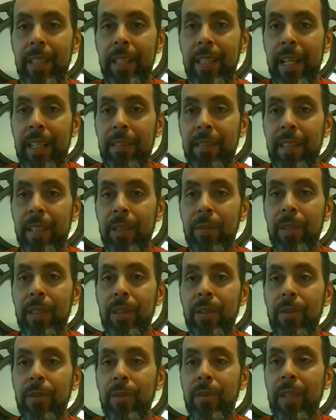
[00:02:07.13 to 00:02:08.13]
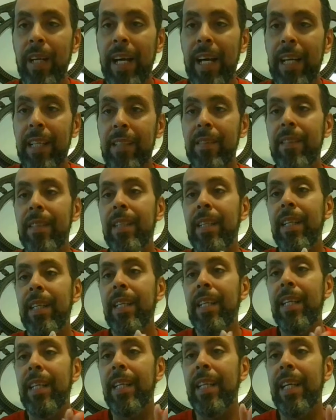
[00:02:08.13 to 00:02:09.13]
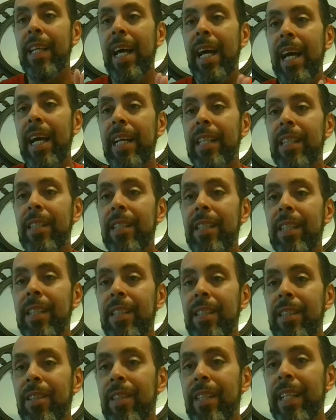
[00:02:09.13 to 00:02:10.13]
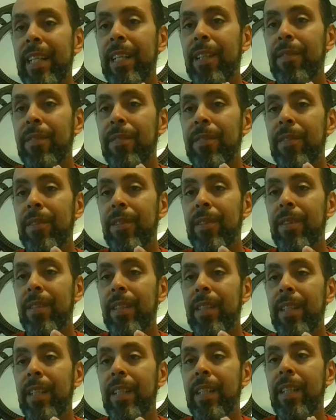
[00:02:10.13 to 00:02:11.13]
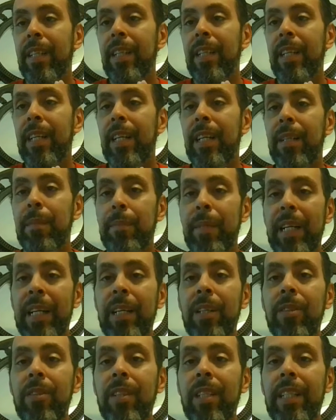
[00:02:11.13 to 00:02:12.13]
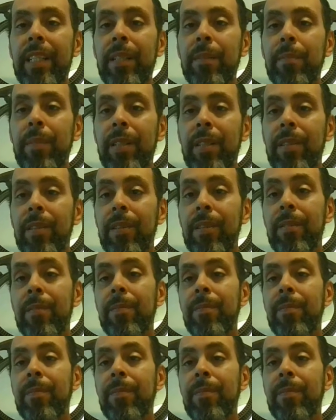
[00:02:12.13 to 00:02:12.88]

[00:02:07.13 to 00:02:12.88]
As someone who has had the care for my elderly mother,